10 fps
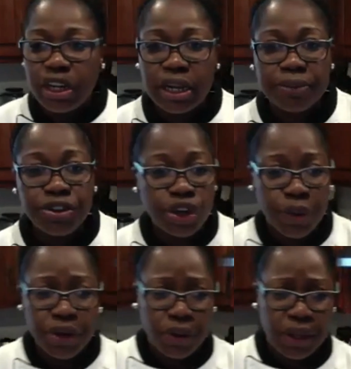that I'm
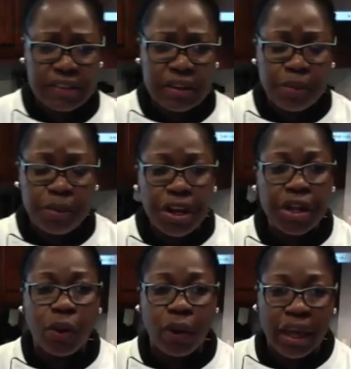showing you here is a pretty
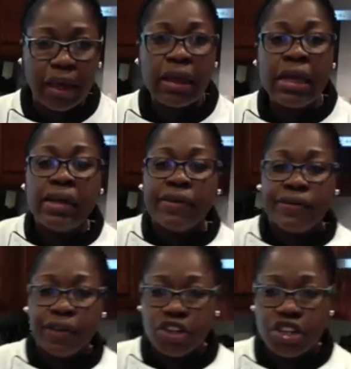quick
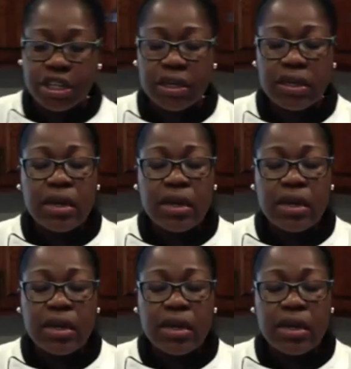version.